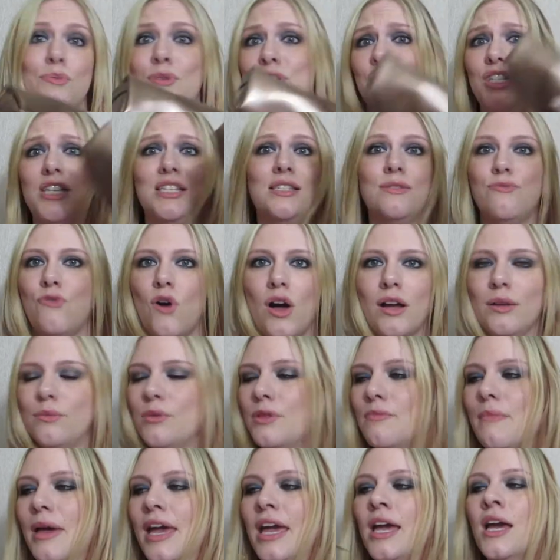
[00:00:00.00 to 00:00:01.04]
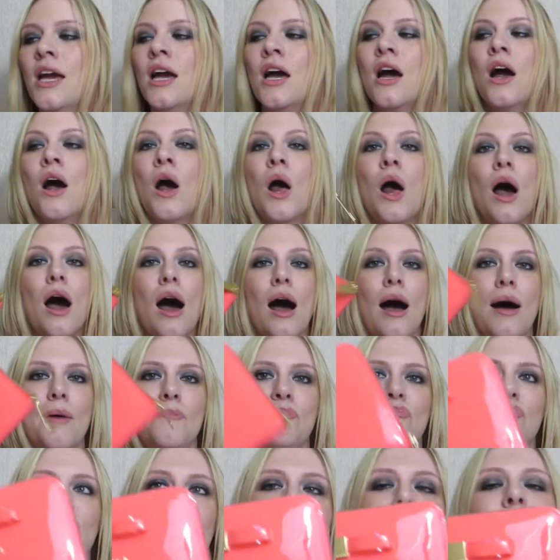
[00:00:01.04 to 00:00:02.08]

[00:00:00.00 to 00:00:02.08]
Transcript: which is fine with me. But